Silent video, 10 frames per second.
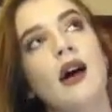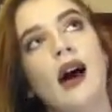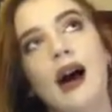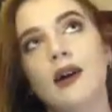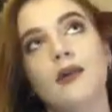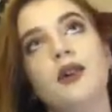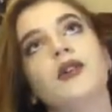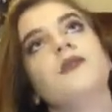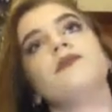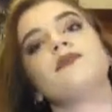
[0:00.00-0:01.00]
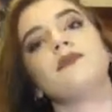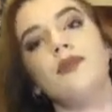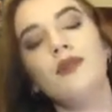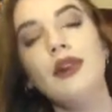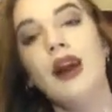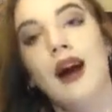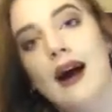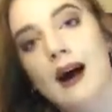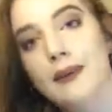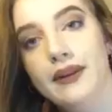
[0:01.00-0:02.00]
I would
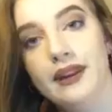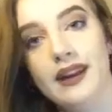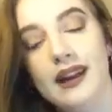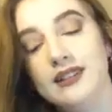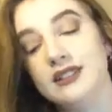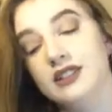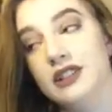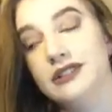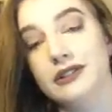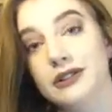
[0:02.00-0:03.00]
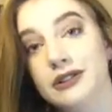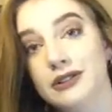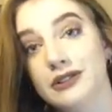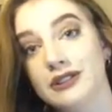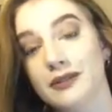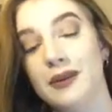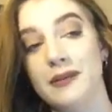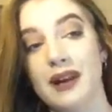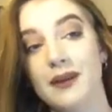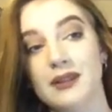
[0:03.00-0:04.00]
happily insert photos of my
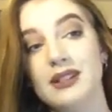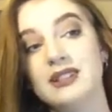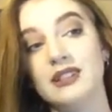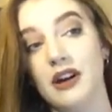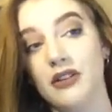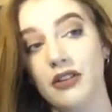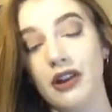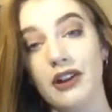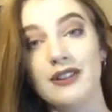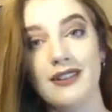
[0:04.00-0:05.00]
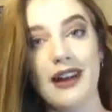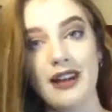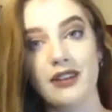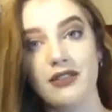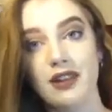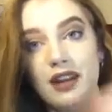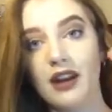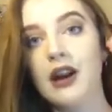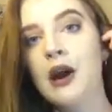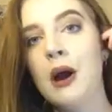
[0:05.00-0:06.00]
makeup at the start of the year to the end of the
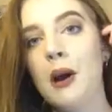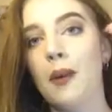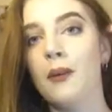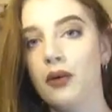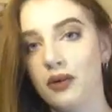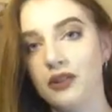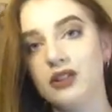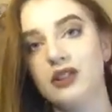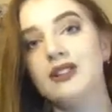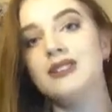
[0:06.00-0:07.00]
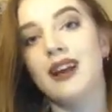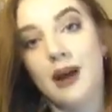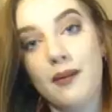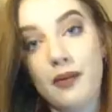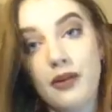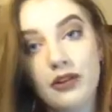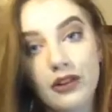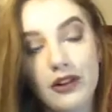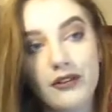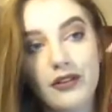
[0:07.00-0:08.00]
year, but I'm not going to because I can't be bothered
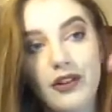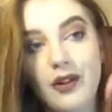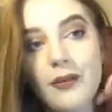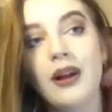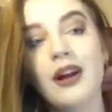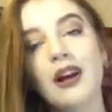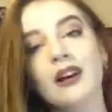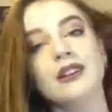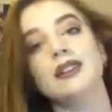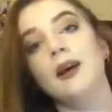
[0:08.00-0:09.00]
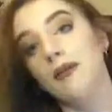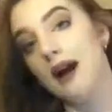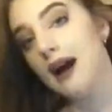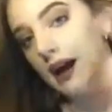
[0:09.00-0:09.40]
looking for them. Because like my